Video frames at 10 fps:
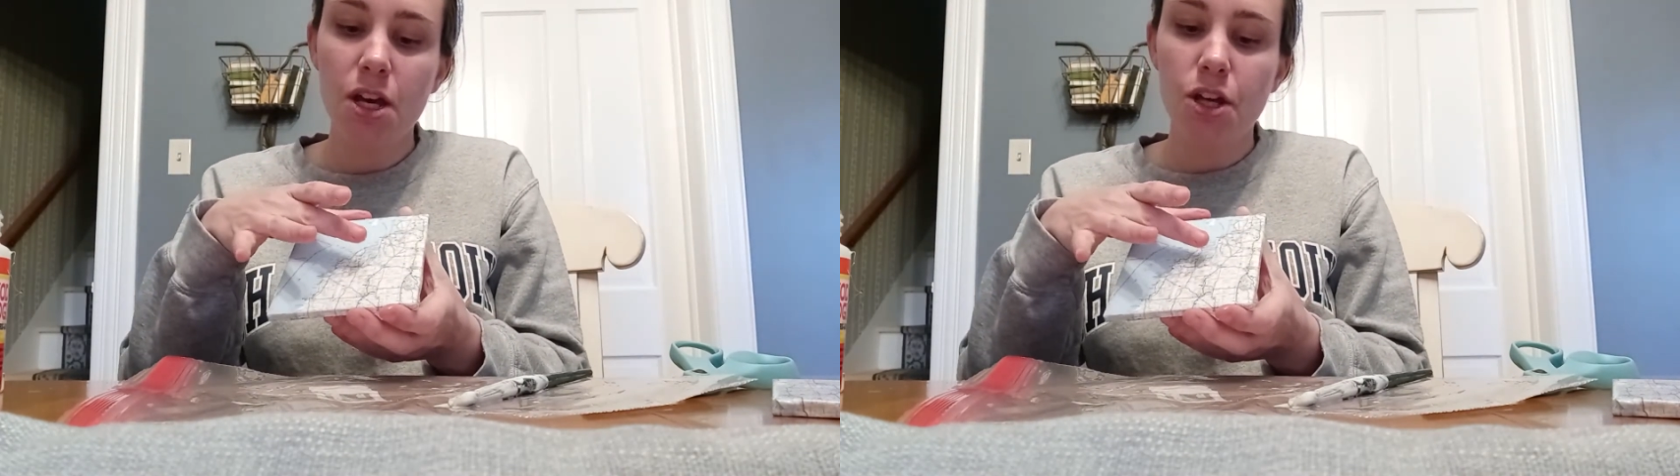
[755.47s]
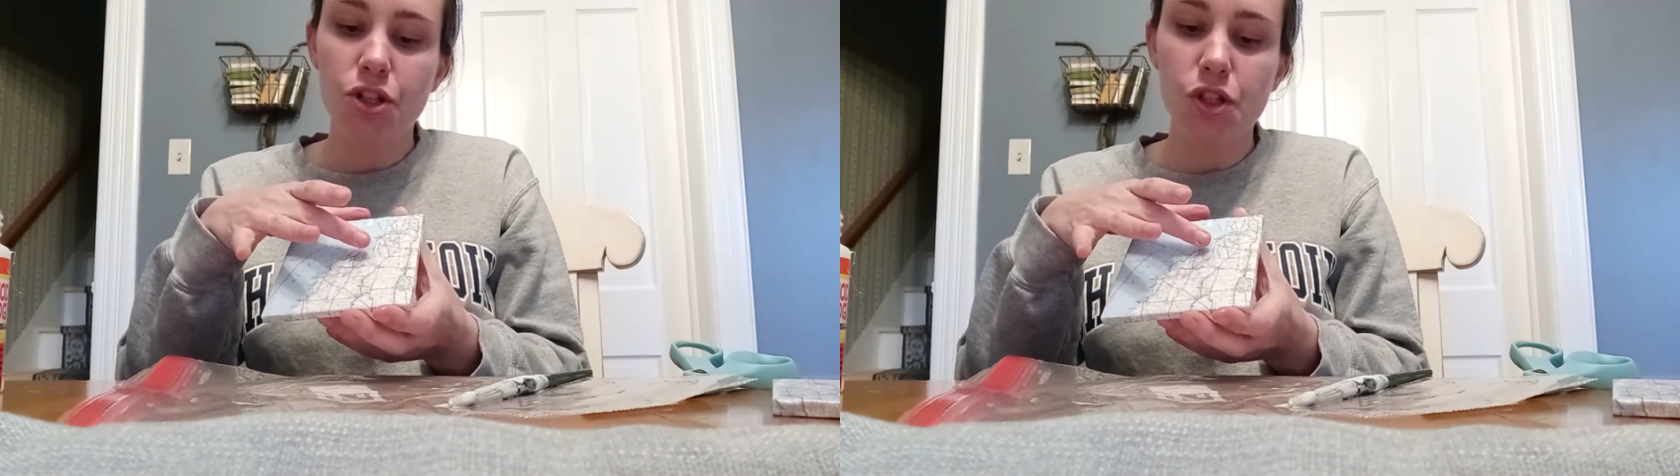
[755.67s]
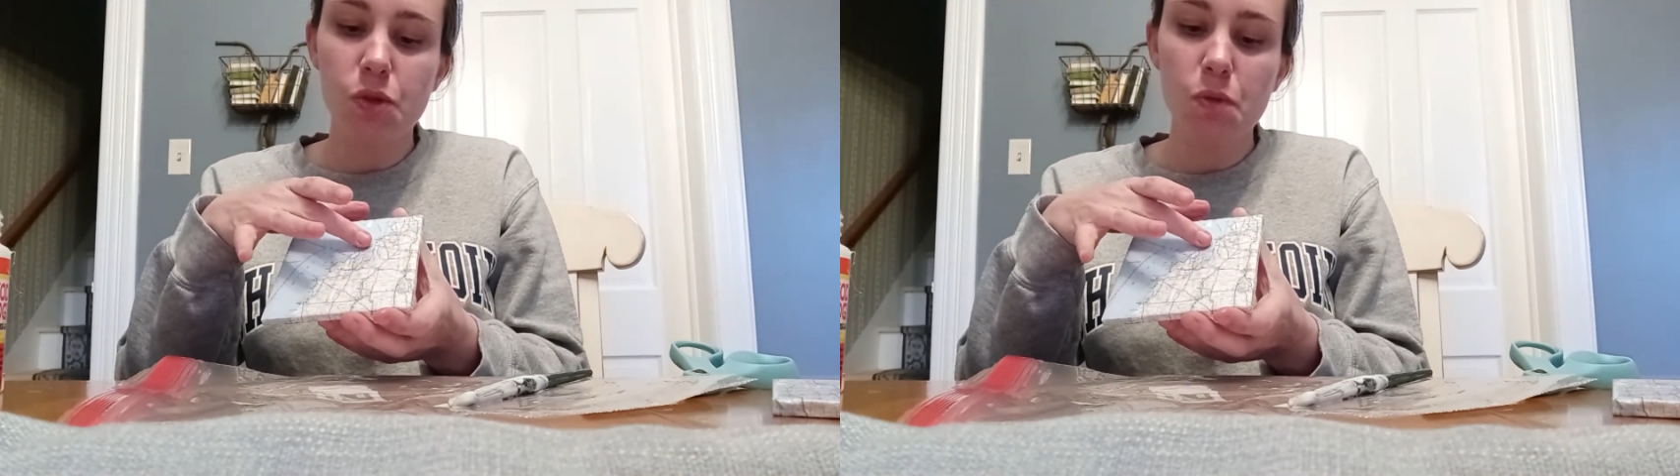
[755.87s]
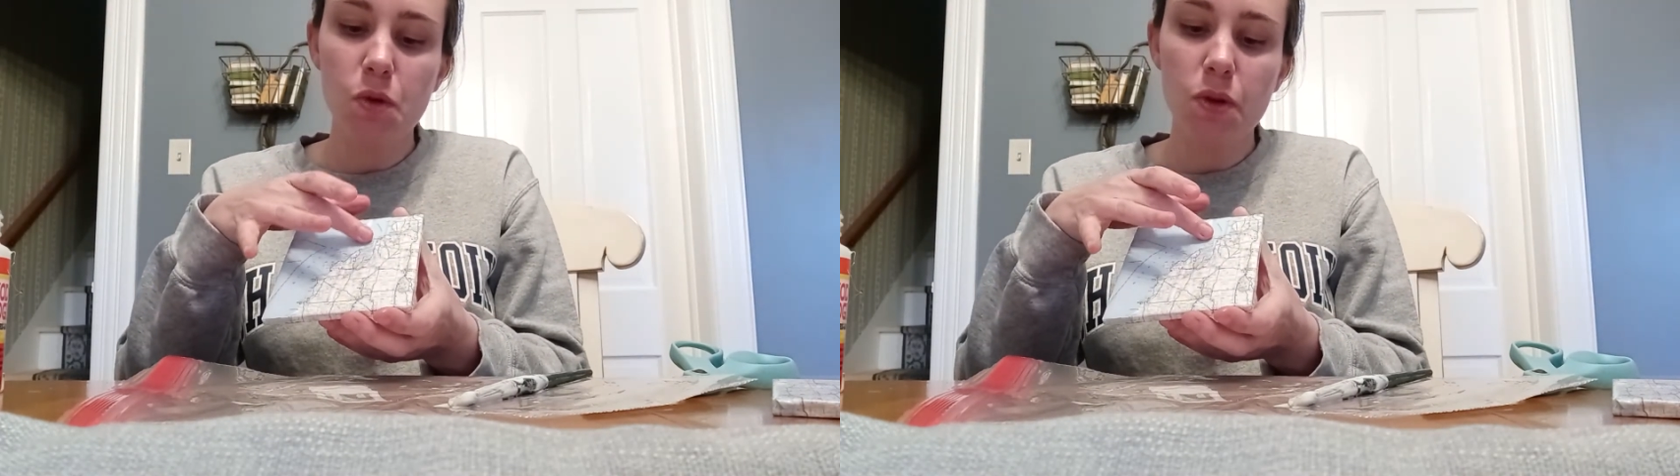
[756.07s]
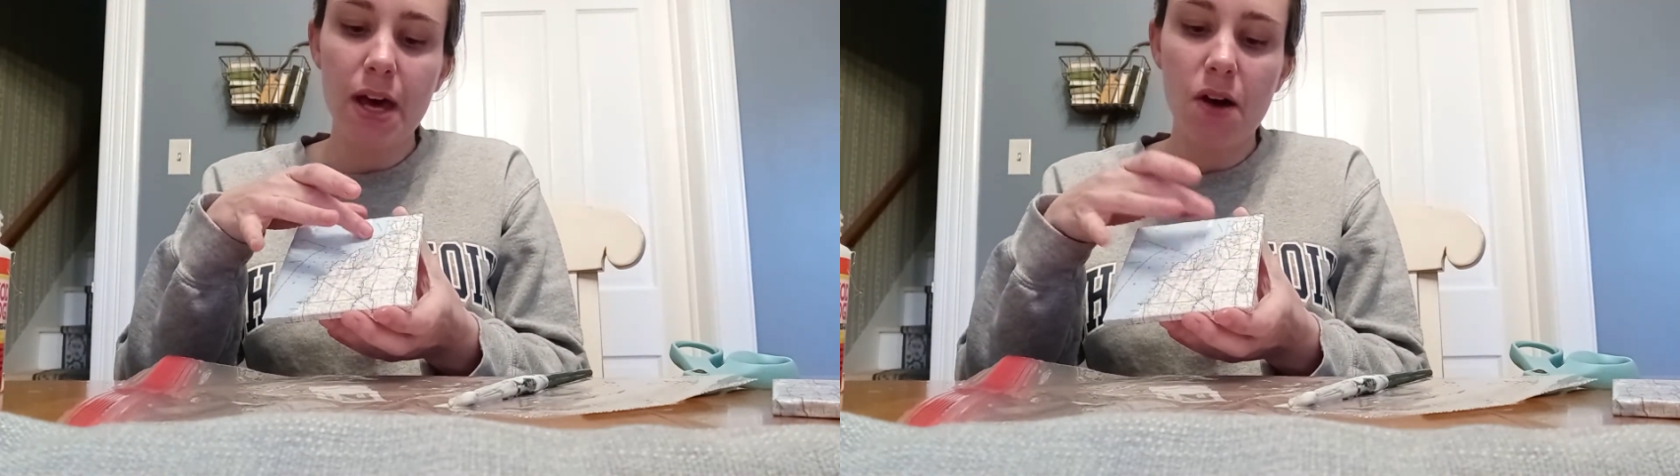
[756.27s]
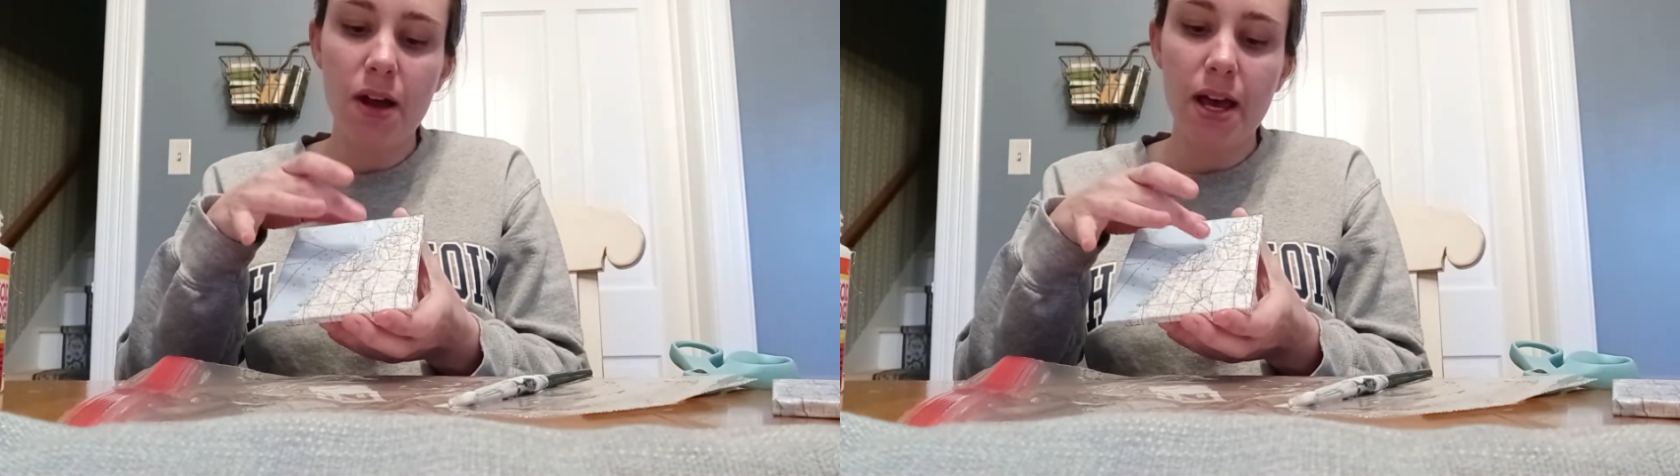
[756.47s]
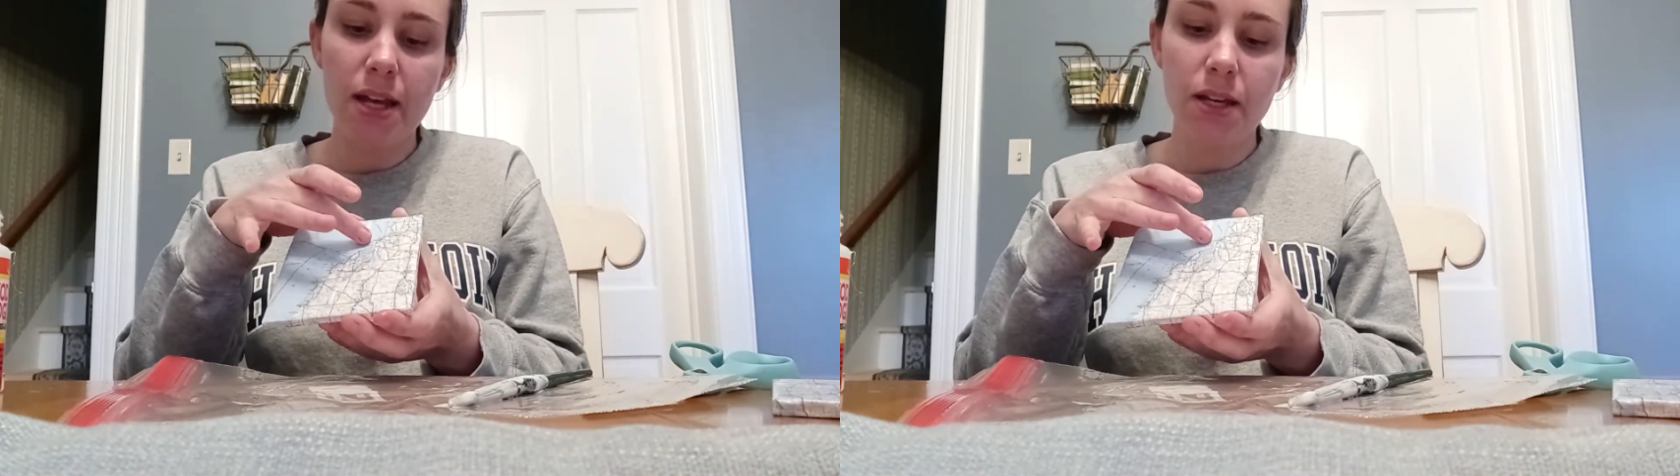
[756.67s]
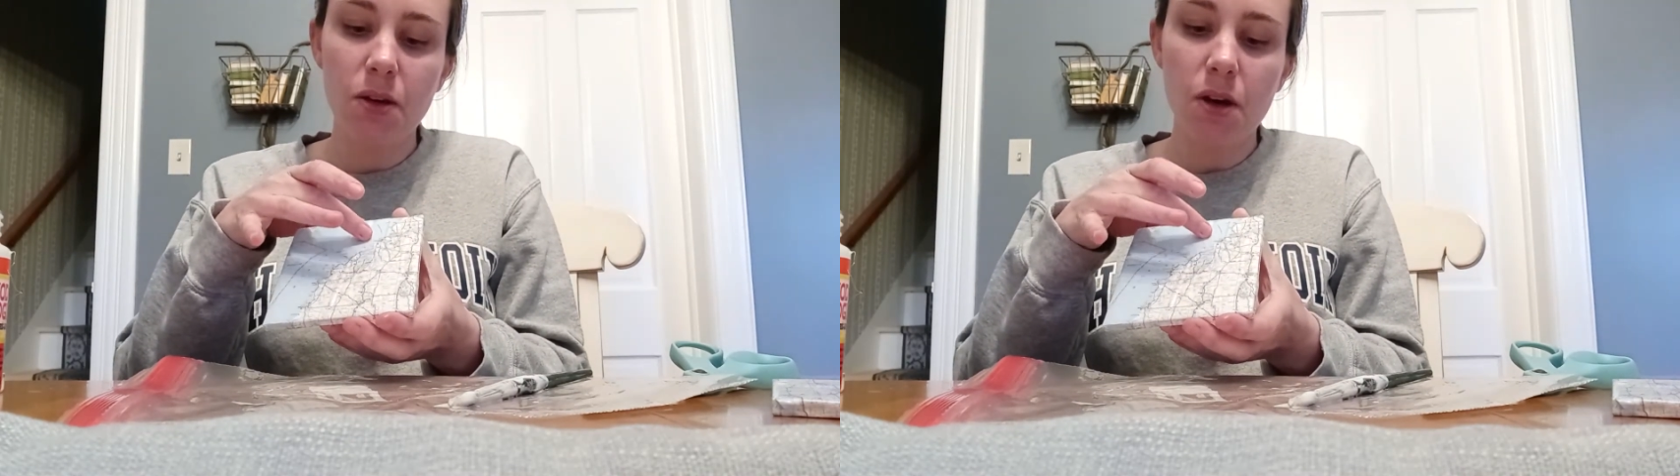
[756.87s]
just smooth out
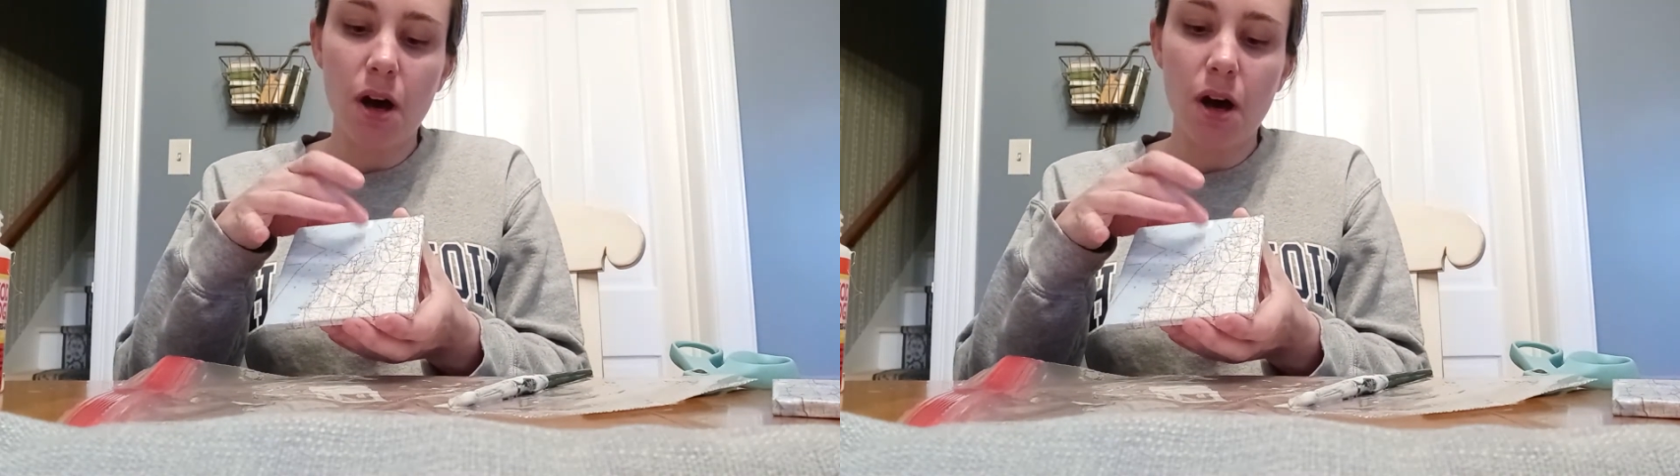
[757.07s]
any